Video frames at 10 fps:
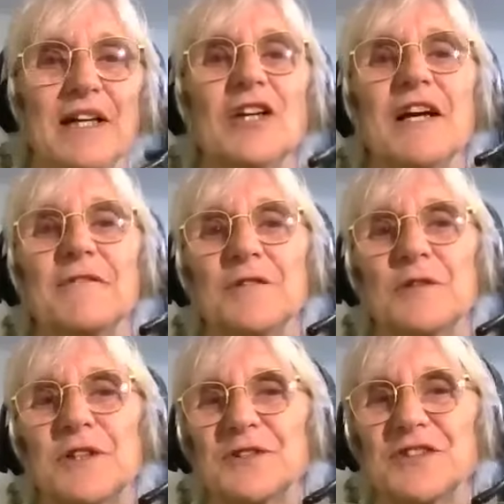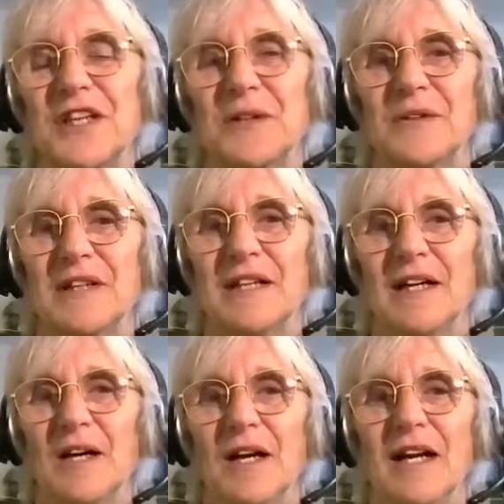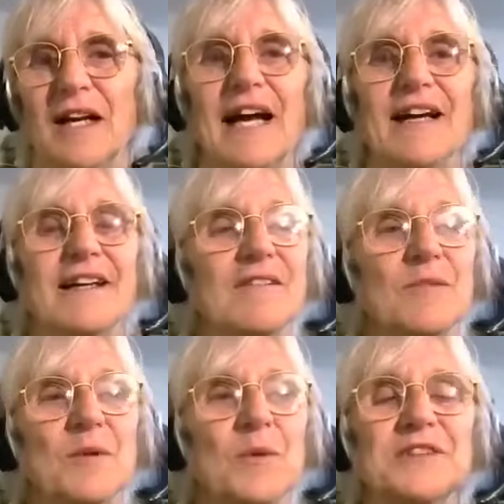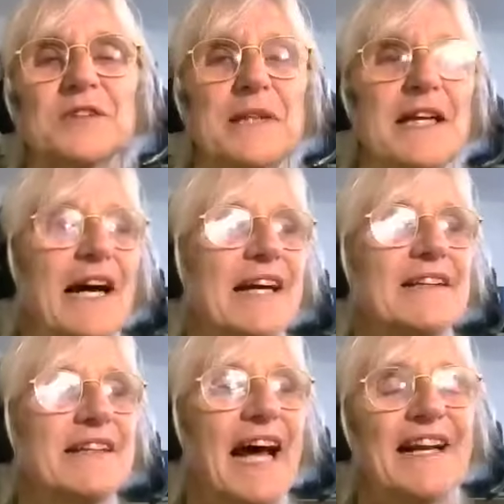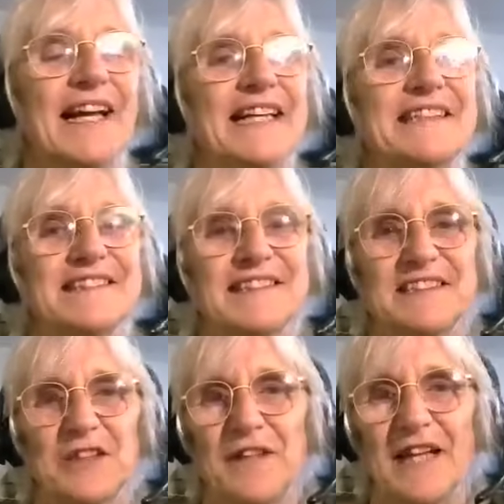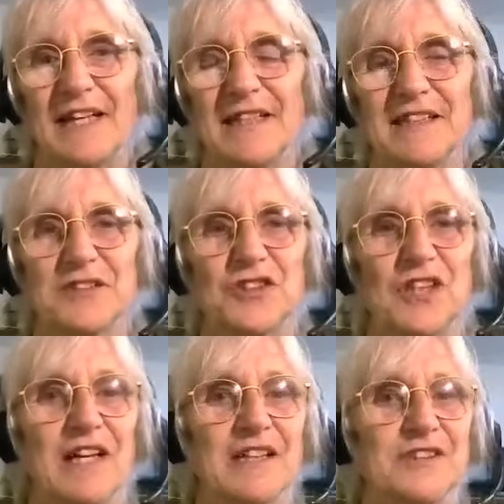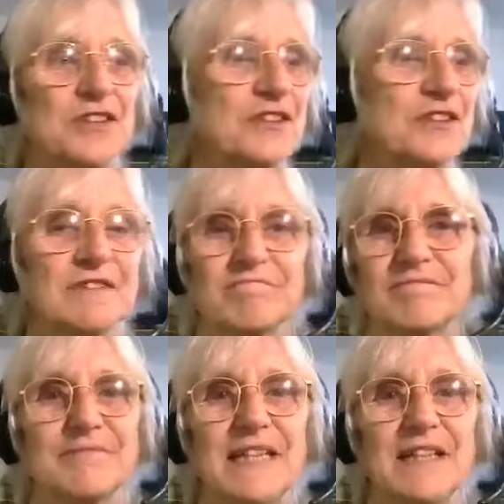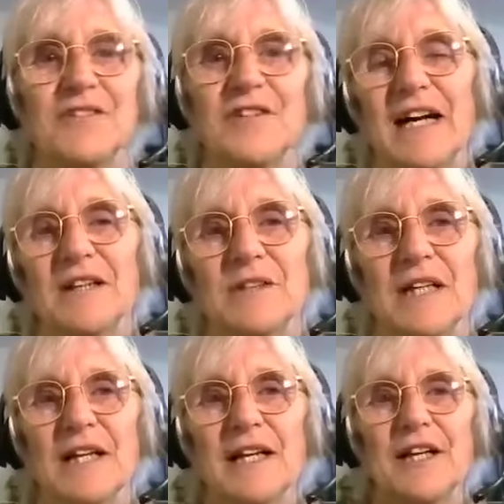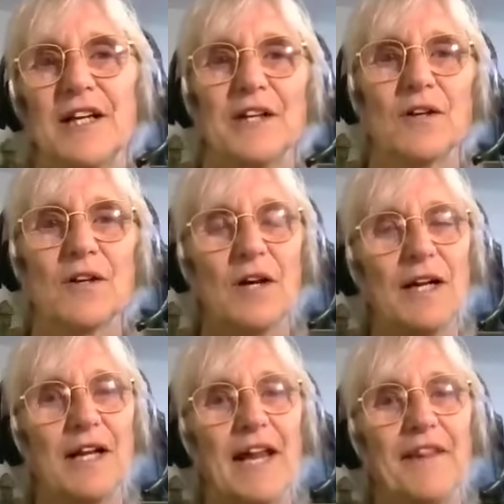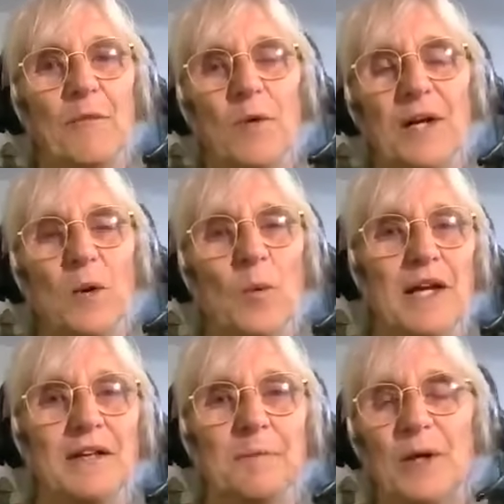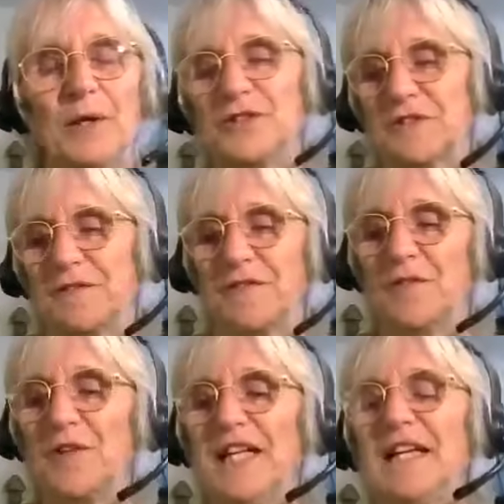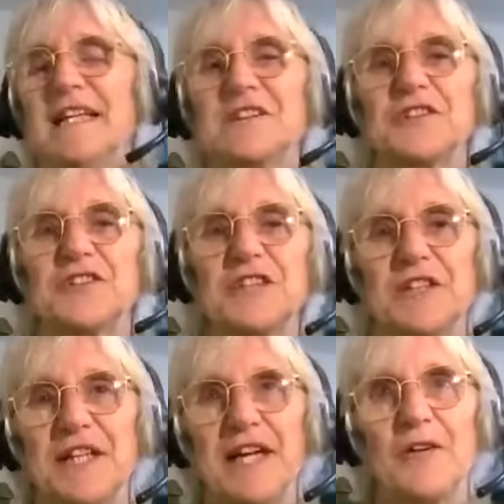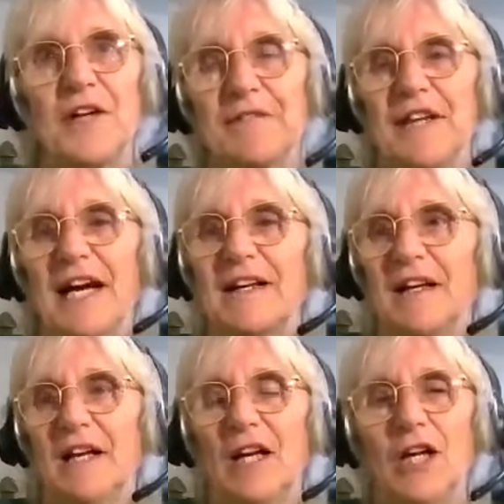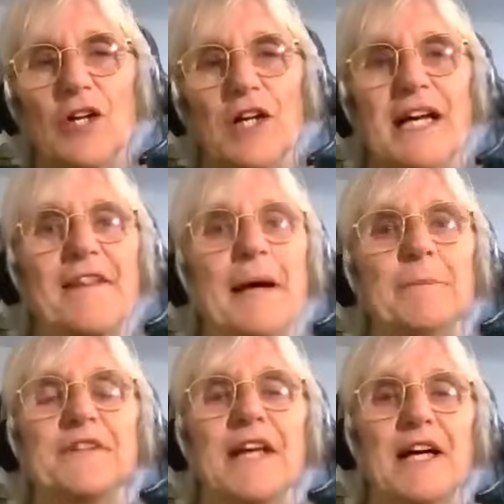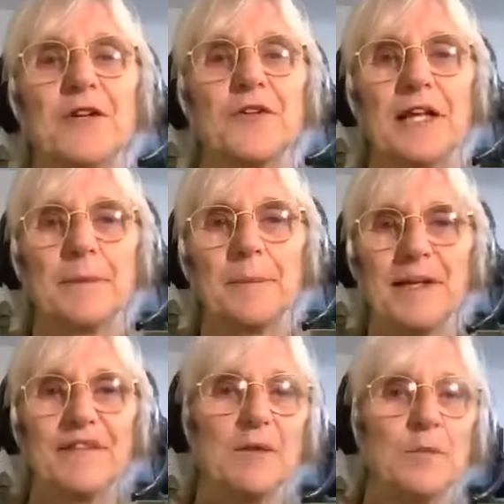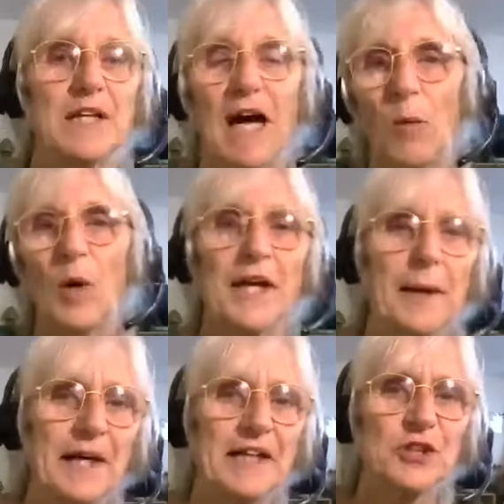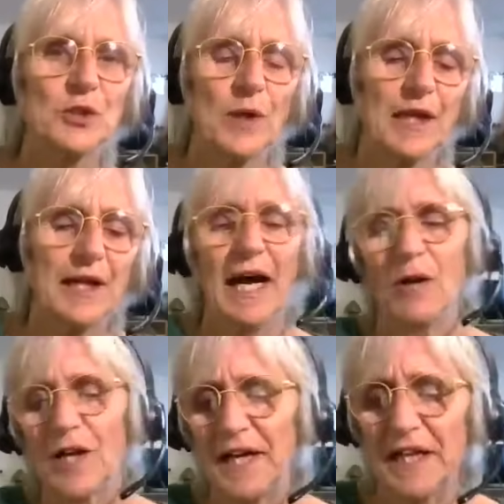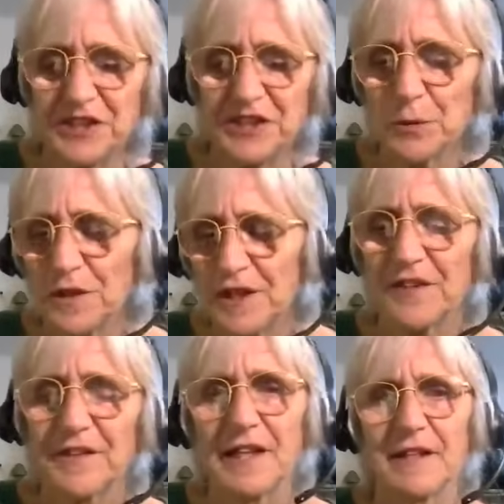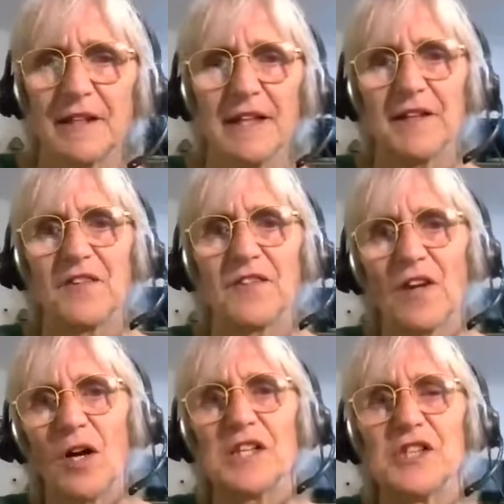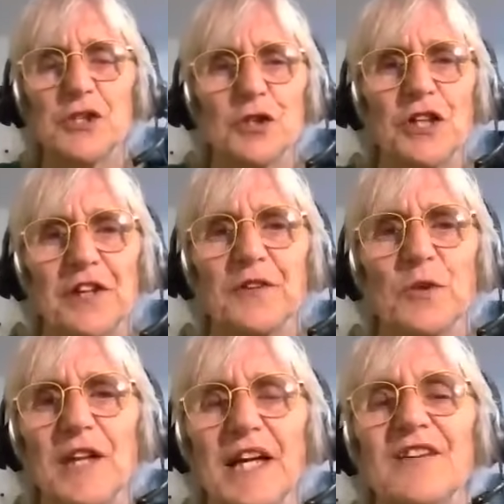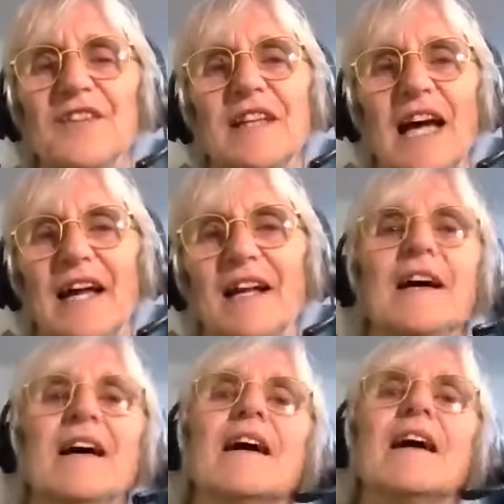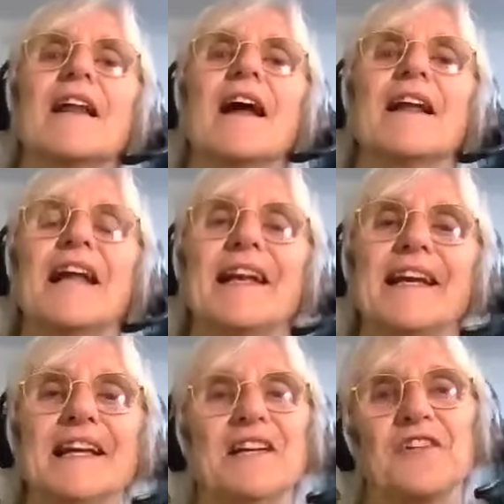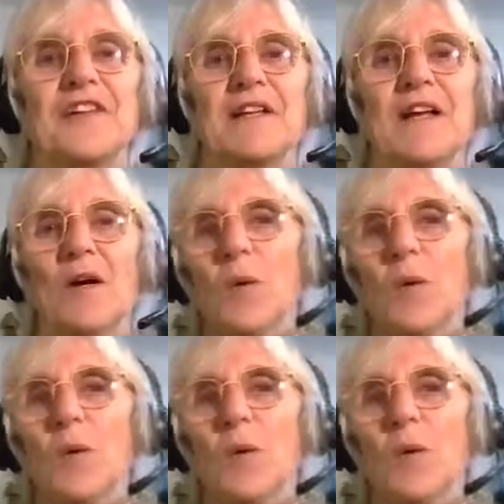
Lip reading: looking for also. Like, we want to be like that innocence of that little child, just being around. Not, and when most really little children don't have that looking at themselves and busy with, what am I doing and how can I deal with this? And this, oh, I should not do this. That innocent,